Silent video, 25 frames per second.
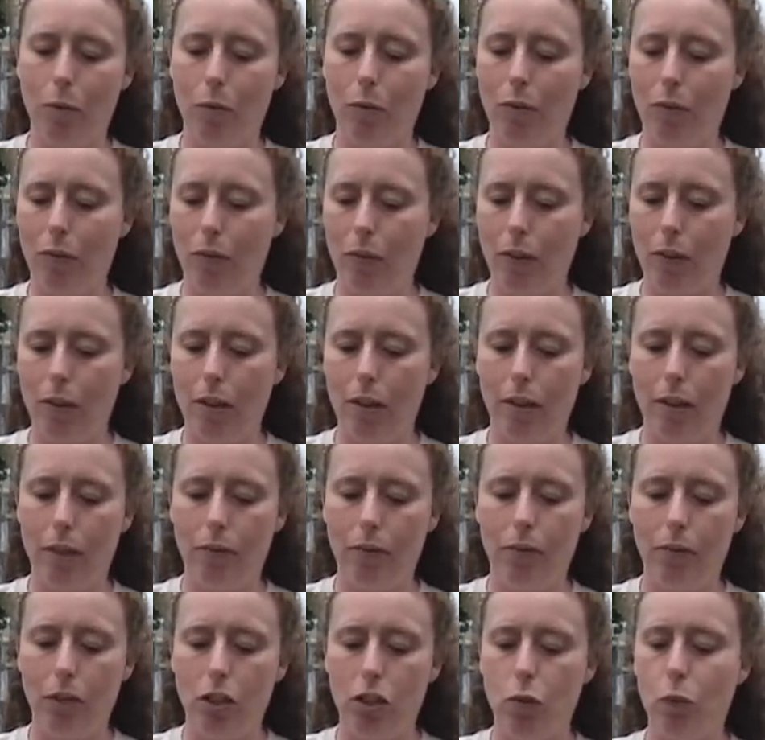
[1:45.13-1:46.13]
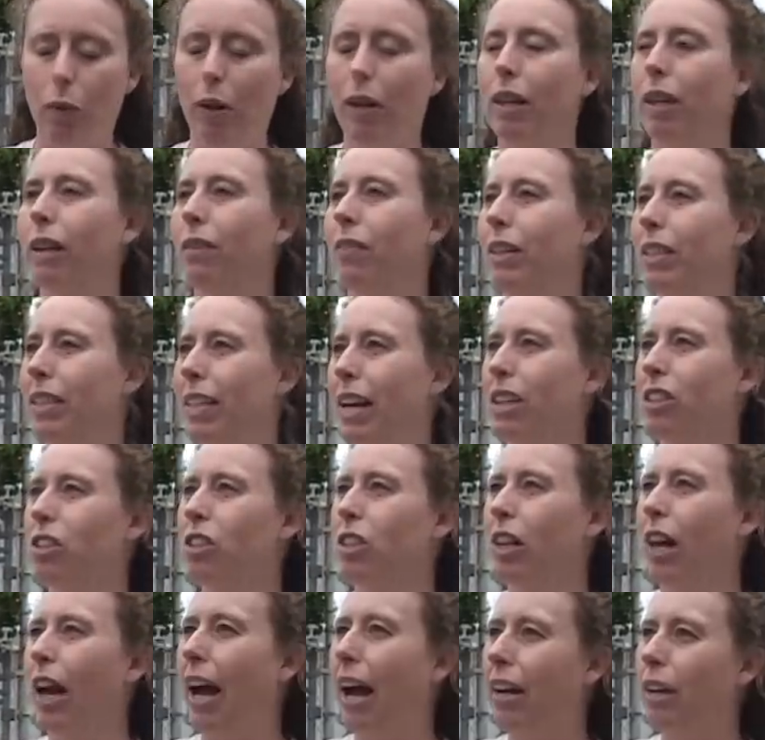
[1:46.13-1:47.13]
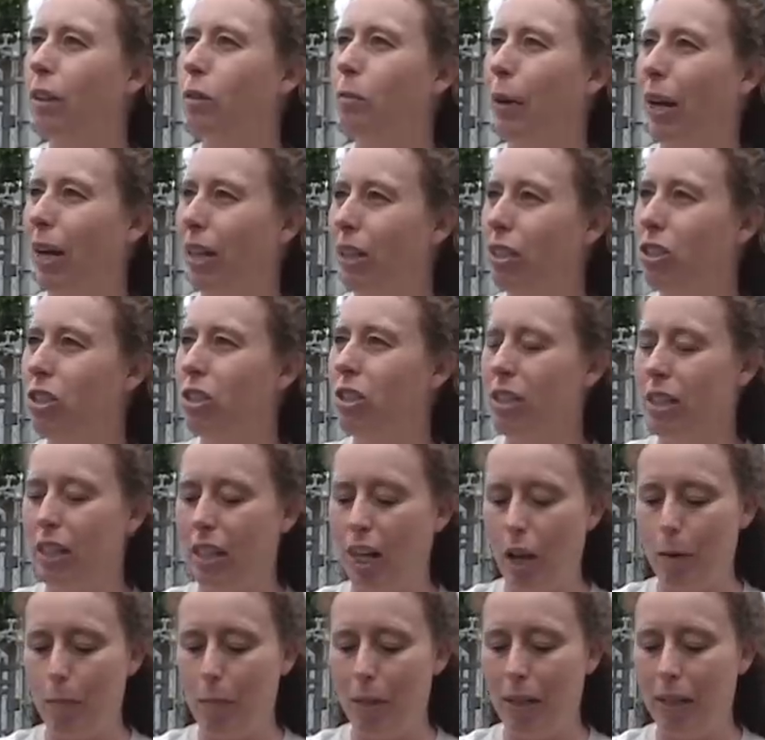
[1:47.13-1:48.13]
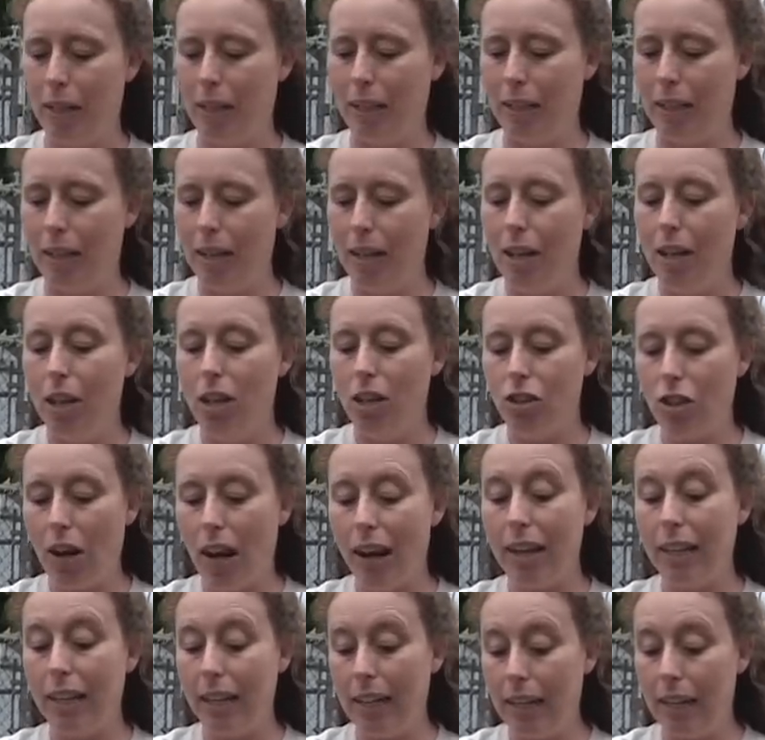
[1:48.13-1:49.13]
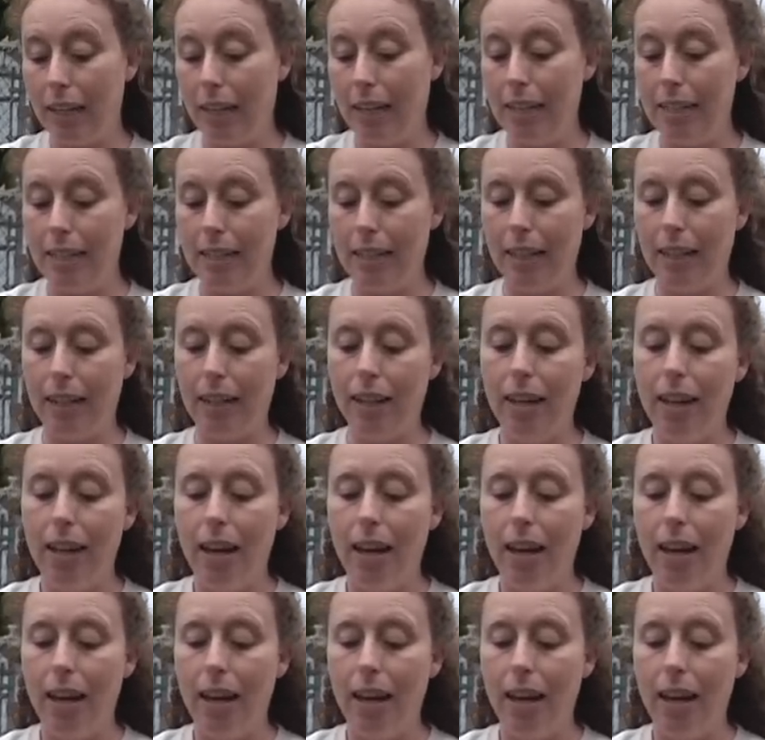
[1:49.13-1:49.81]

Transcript: where the Fish and Wildlife has actually hired biologists to come in and try to get an idea.